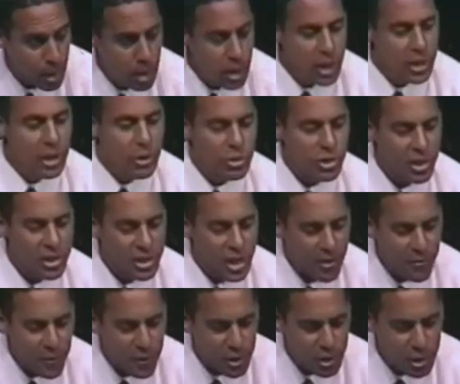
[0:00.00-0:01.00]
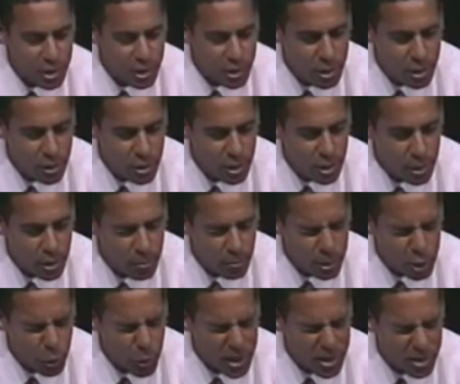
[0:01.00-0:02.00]
There's a difference
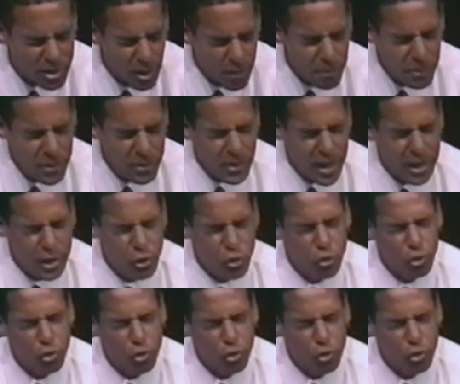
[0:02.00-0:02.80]
between something that is